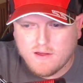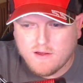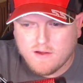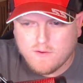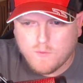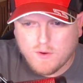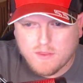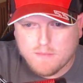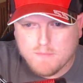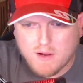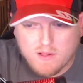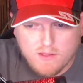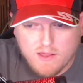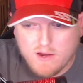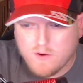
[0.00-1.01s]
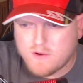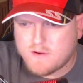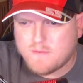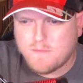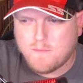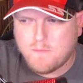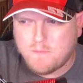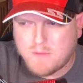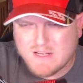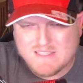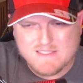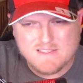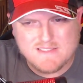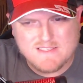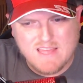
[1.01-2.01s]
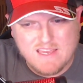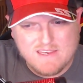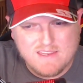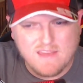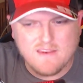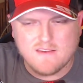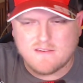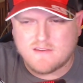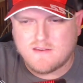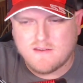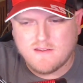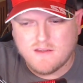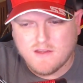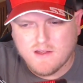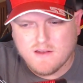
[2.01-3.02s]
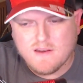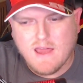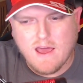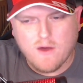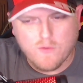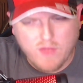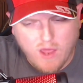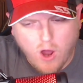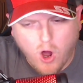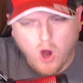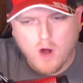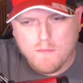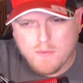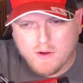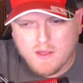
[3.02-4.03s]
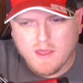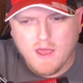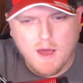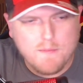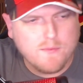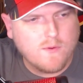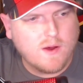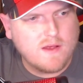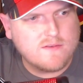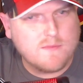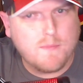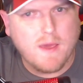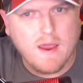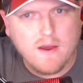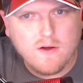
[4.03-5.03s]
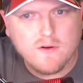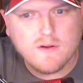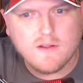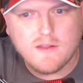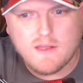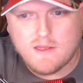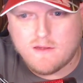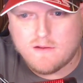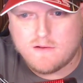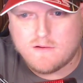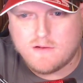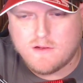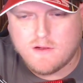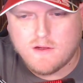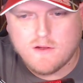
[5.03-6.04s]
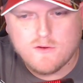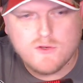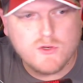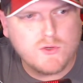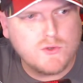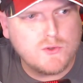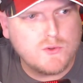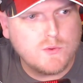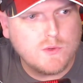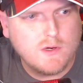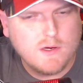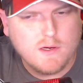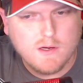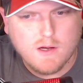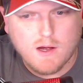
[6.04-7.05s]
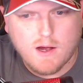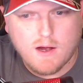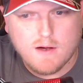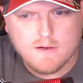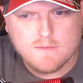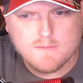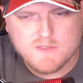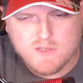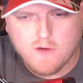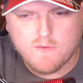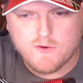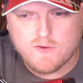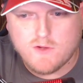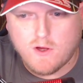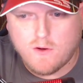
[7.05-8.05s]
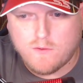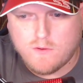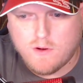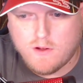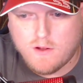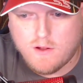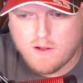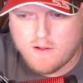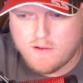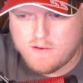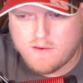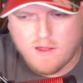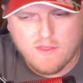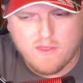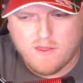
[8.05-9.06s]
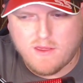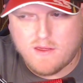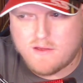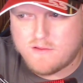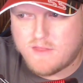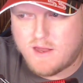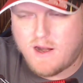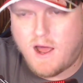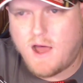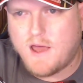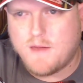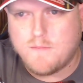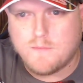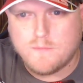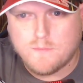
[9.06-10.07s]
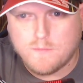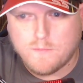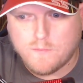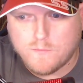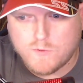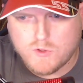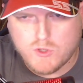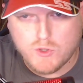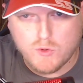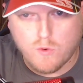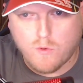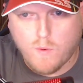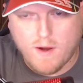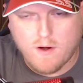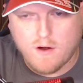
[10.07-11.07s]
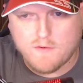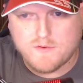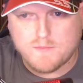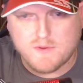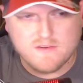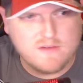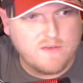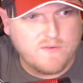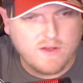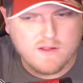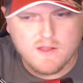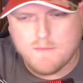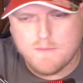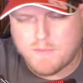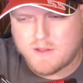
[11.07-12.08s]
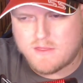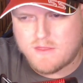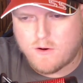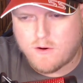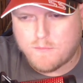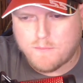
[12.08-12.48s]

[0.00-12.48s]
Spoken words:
McLaren, but they didn't. Now, they are bringing upgrades, apparently, to Silverstone. Nothing that I'm too aware of specifically, but they're